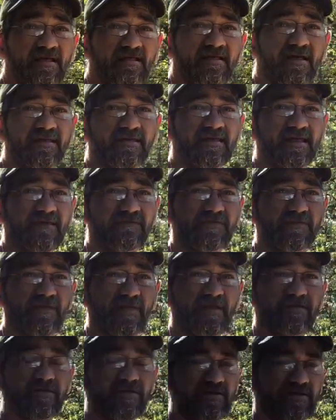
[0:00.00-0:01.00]
lot of times
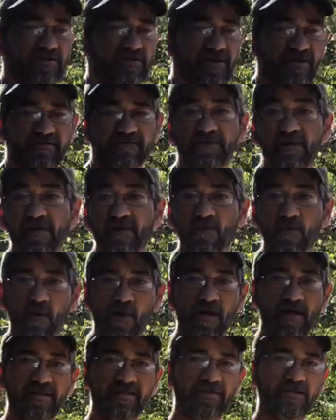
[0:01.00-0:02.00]
what I'll do is just bring
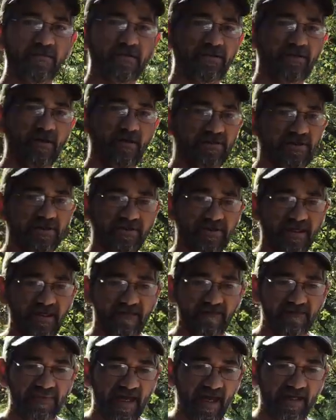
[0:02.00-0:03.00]
one to a show, just the
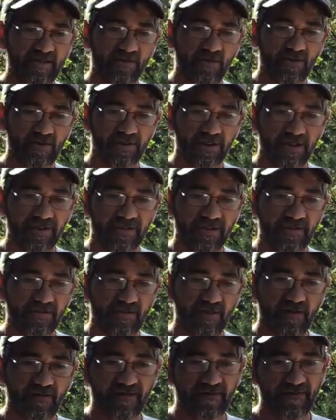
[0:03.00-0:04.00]
impact or just the
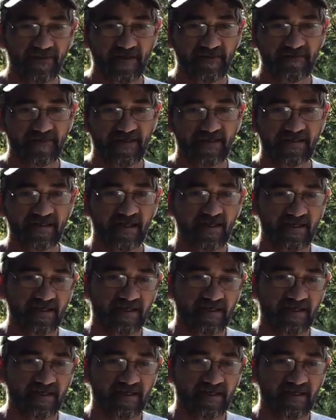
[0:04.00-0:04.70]
drill. The problem is,